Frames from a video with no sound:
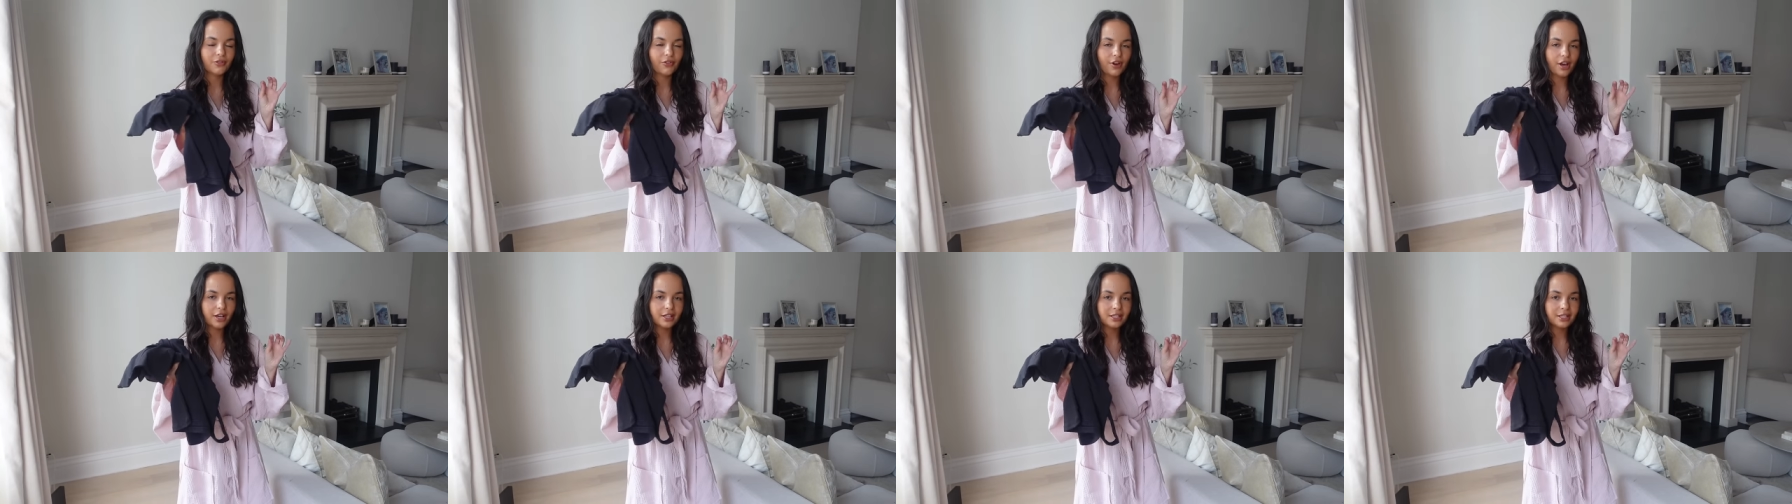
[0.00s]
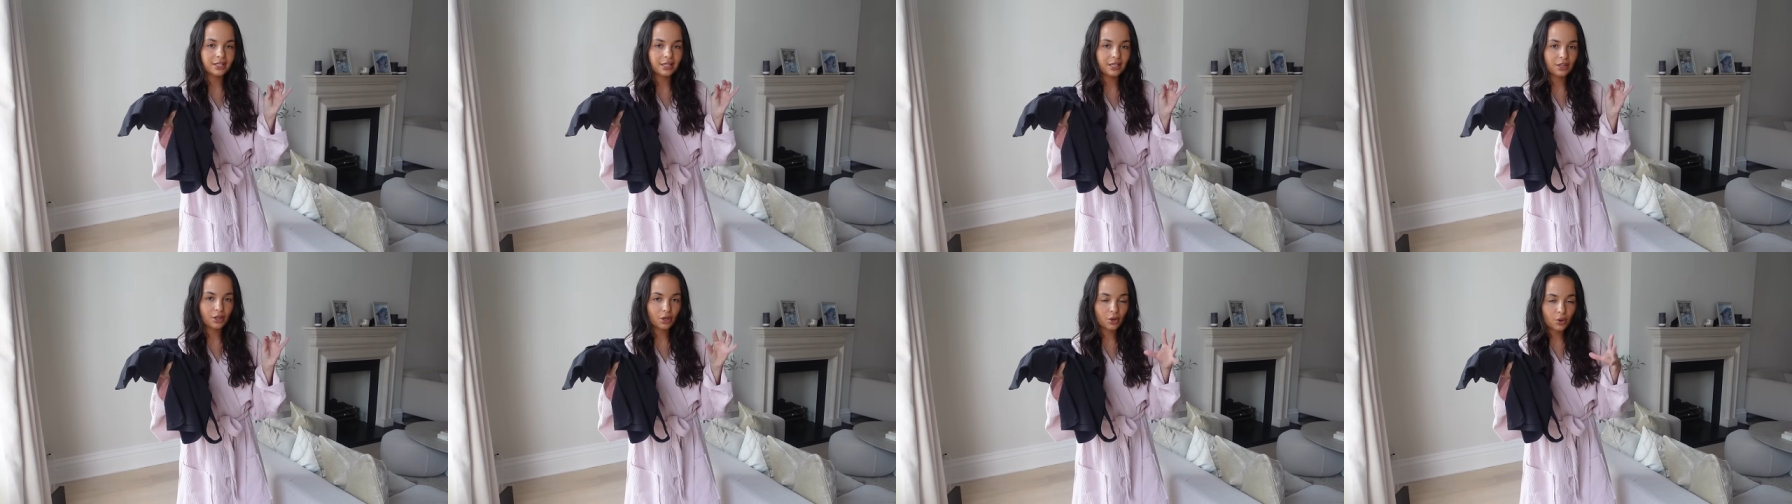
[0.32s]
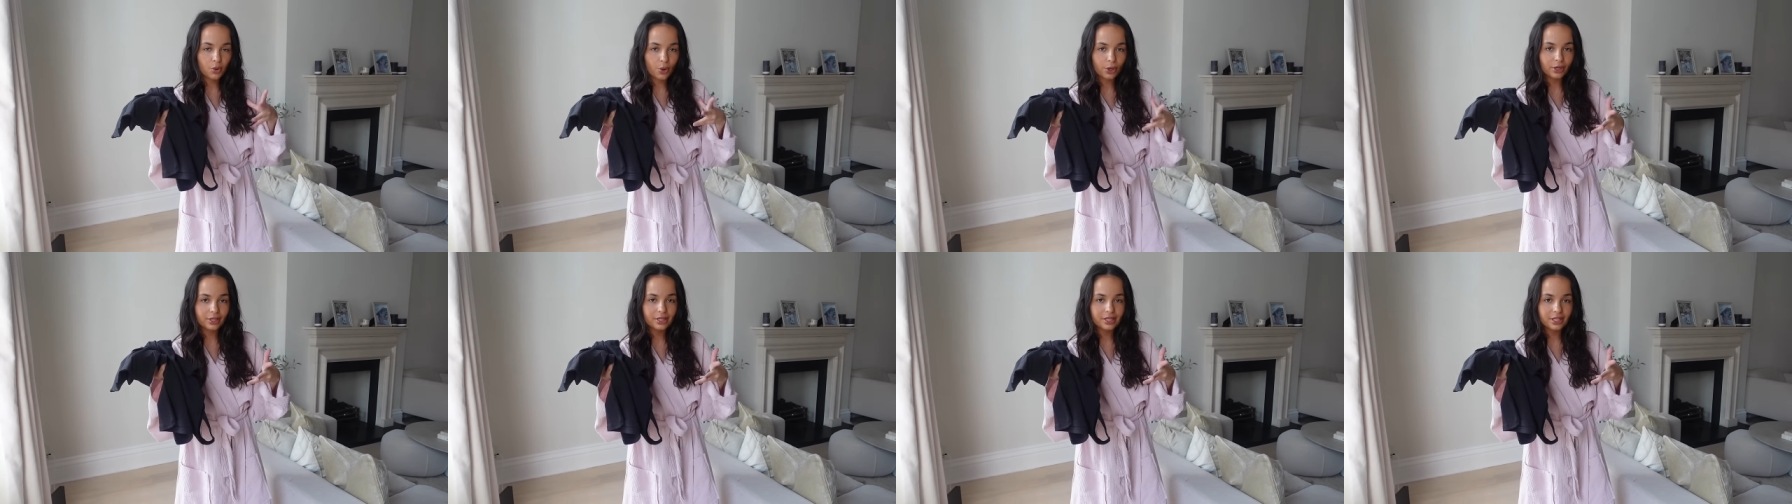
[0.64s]
Firstly, the
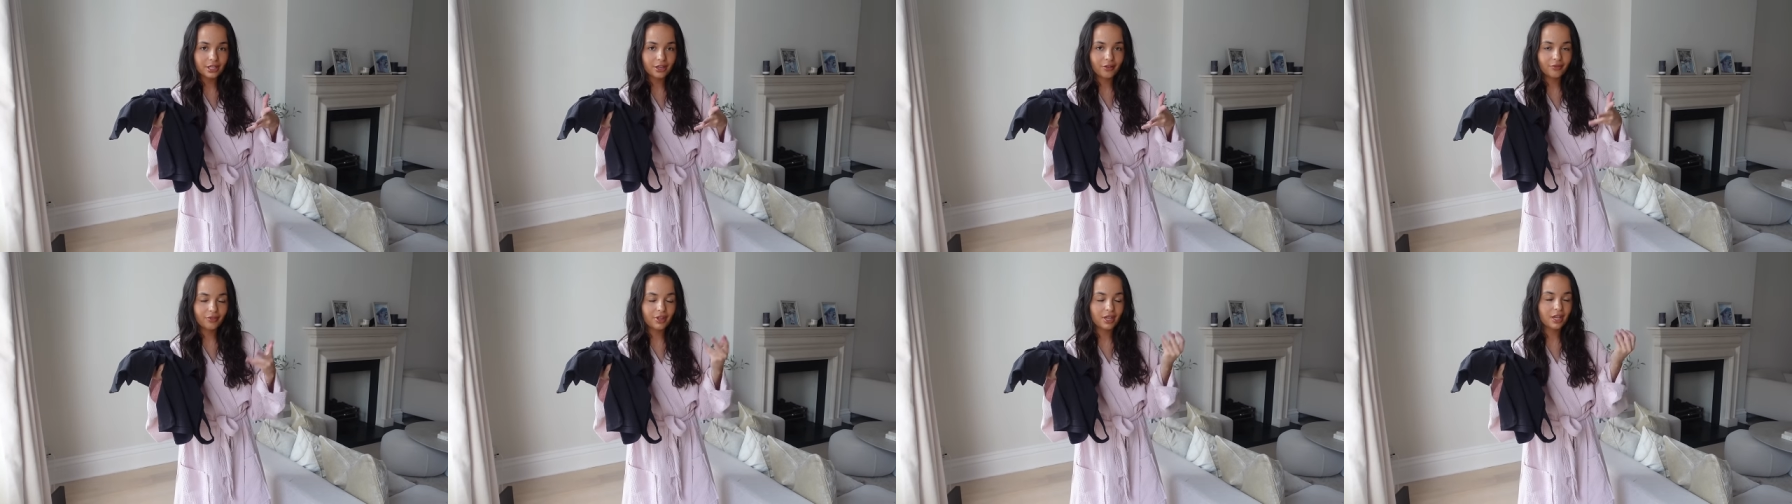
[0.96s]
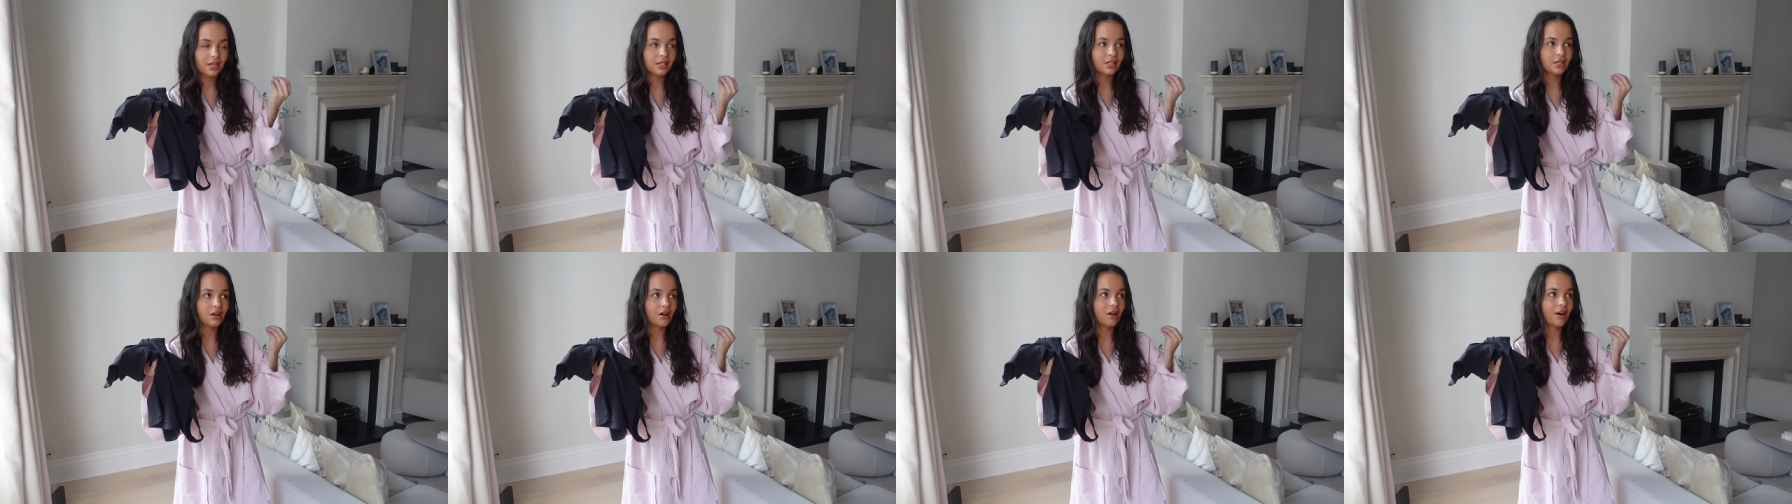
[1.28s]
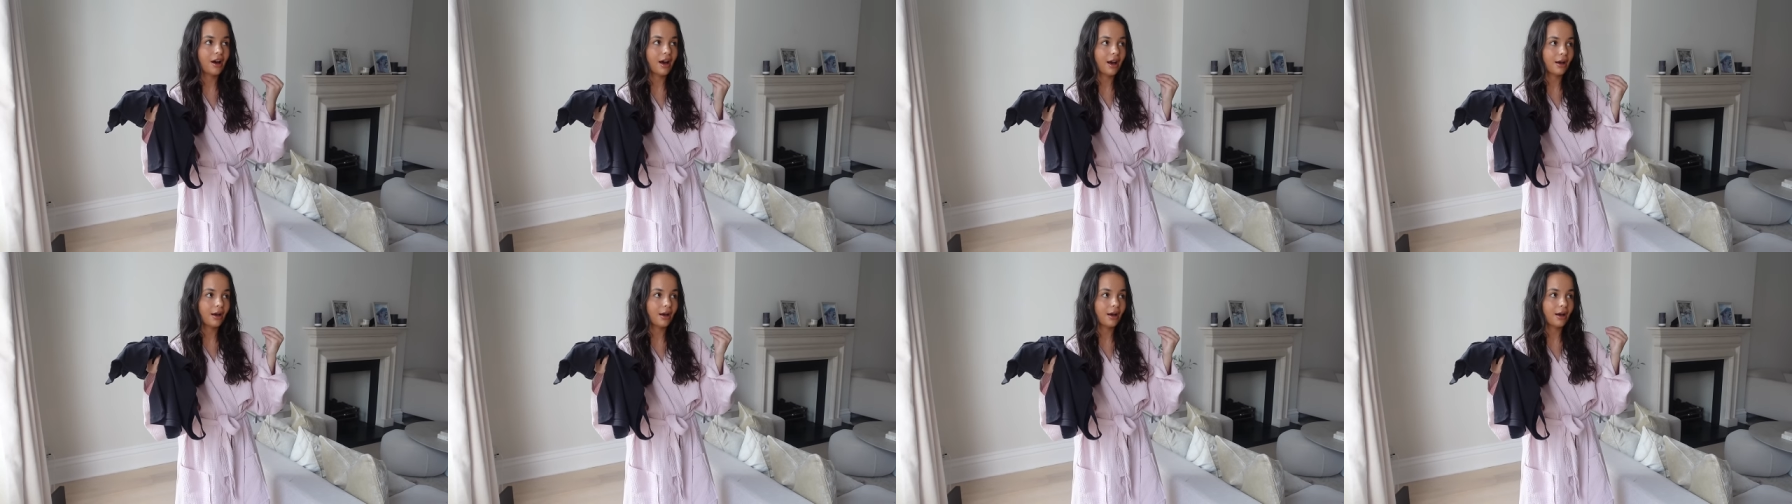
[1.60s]
quality of these are